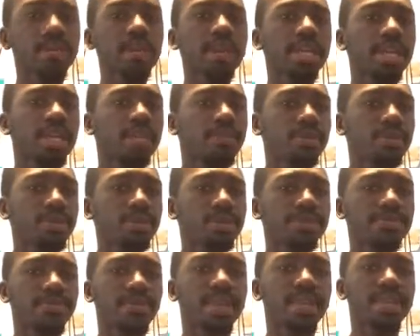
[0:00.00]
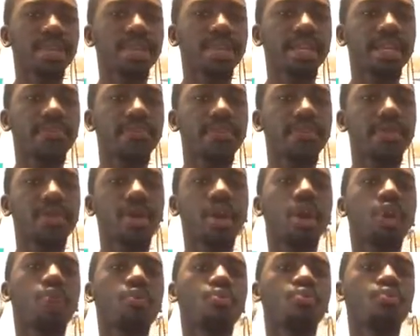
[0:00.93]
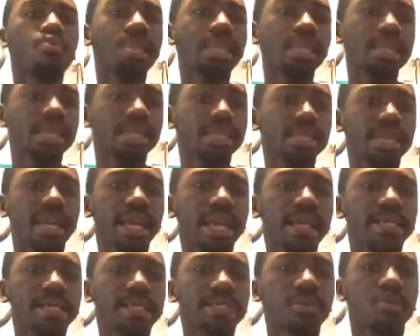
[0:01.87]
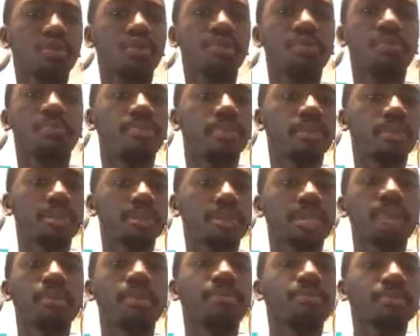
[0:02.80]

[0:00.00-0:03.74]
but it can be used for any given reading text or book type